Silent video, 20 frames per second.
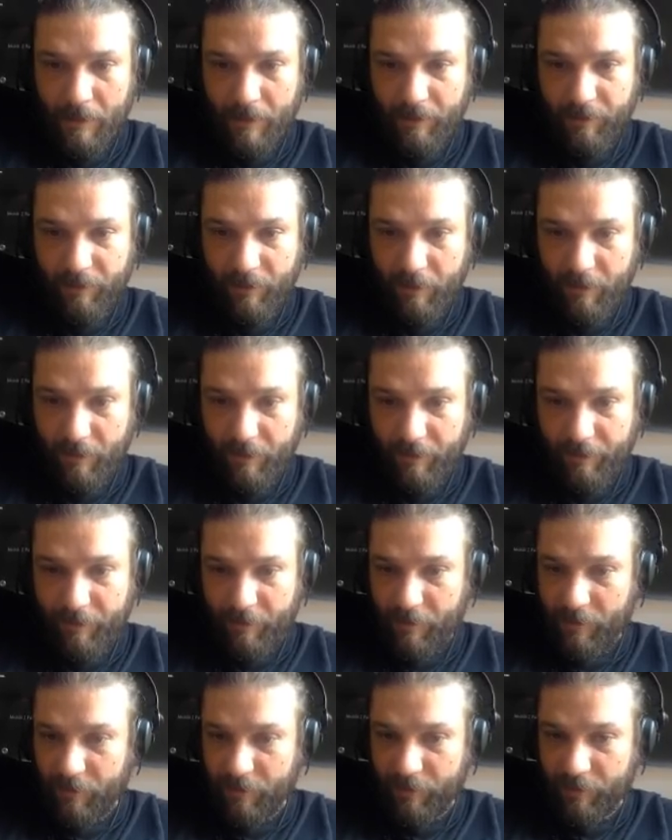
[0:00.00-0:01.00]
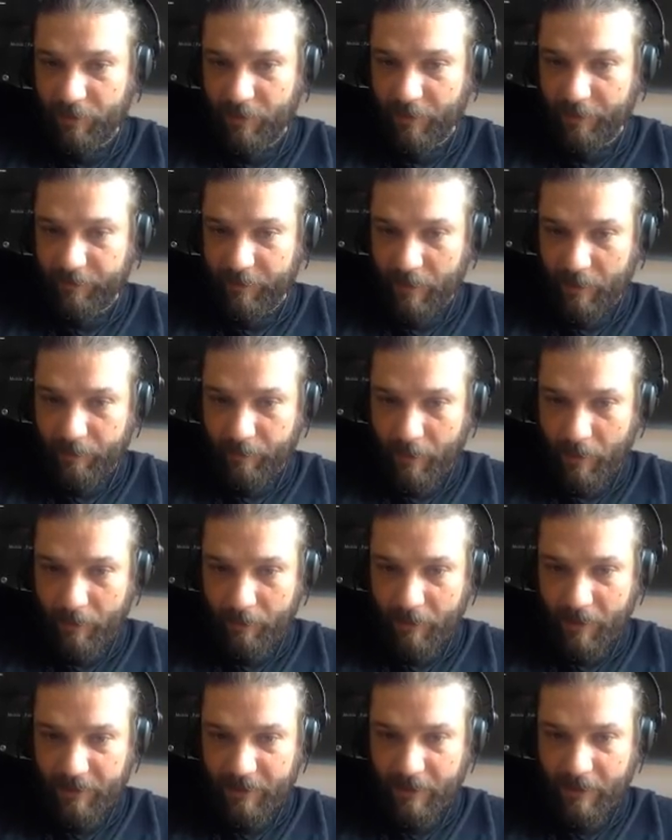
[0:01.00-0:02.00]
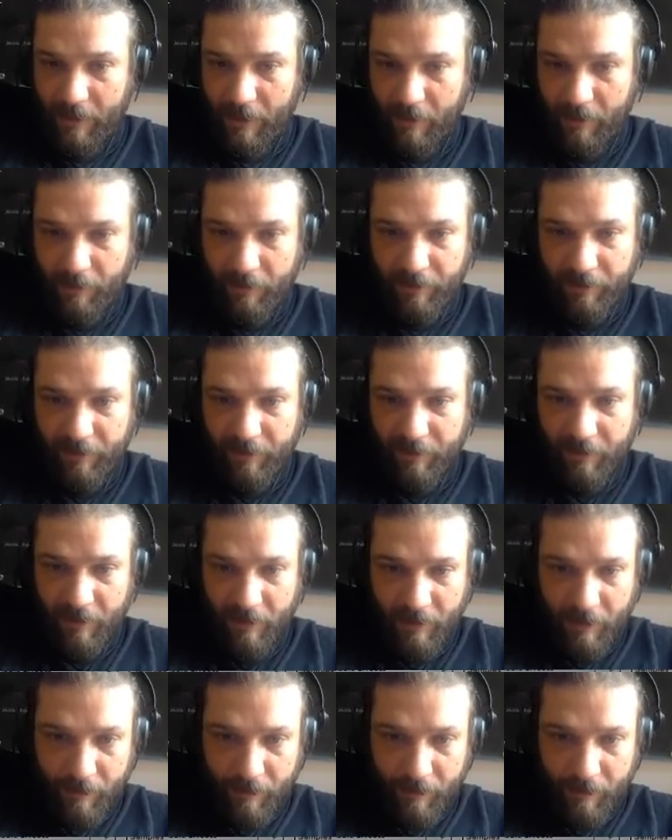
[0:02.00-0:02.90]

it should have shifted my MIDI notes